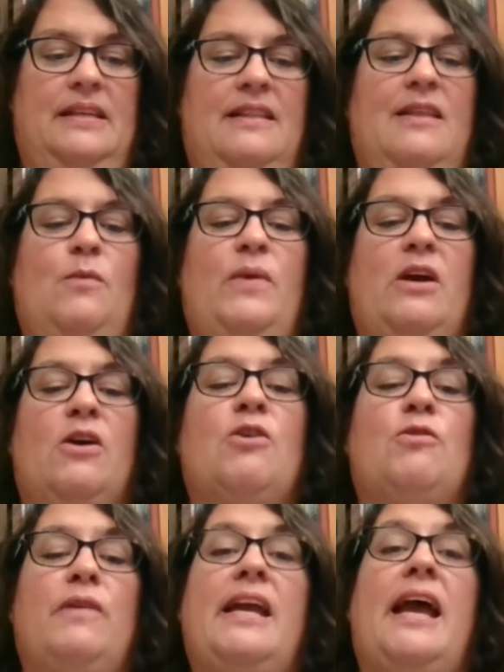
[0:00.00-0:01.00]
that we are
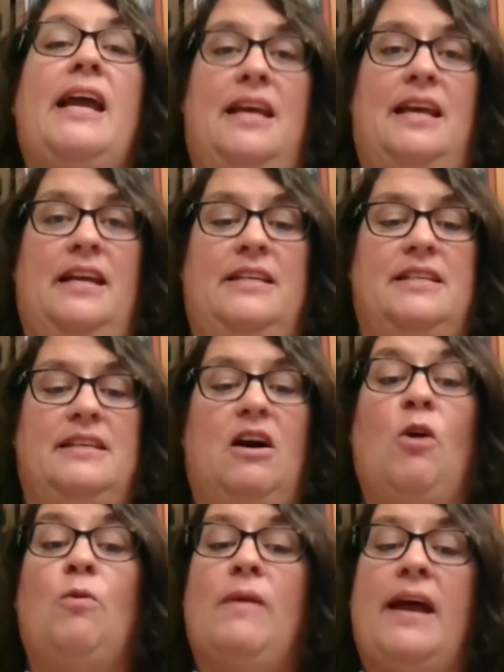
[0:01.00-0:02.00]
creating it
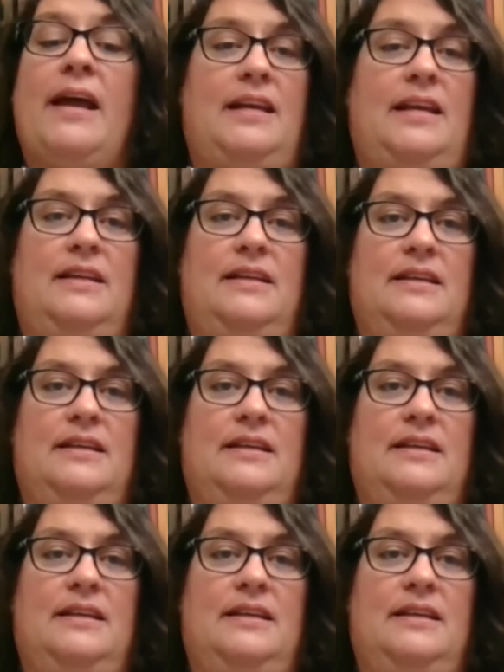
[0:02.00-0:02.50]
already,